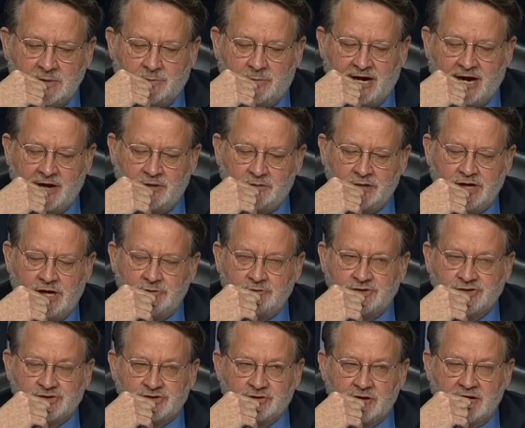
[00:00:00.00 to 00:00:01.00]
But I,
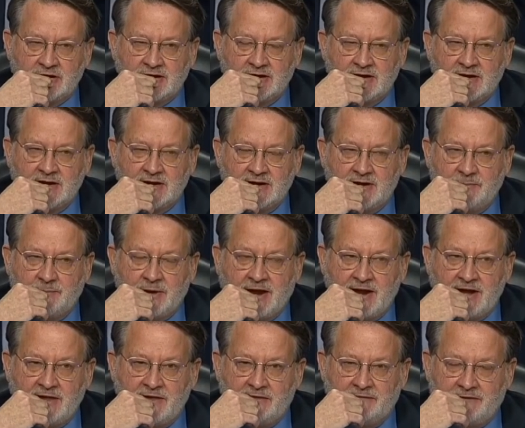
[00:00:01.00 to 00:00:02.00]
was struck
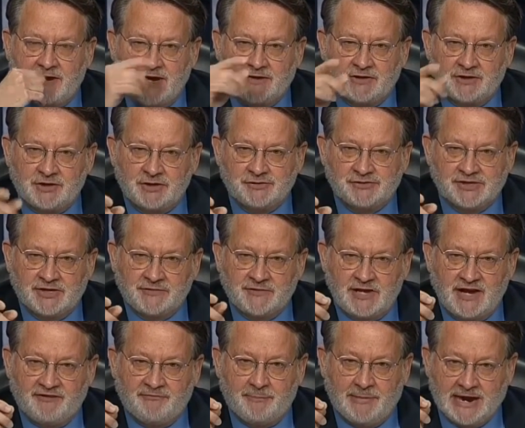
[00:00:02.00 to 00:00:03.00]
by the fact that you said
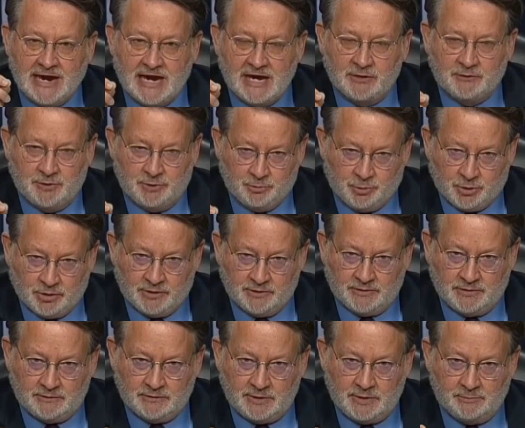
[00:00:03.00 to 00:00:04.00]
the FBI report,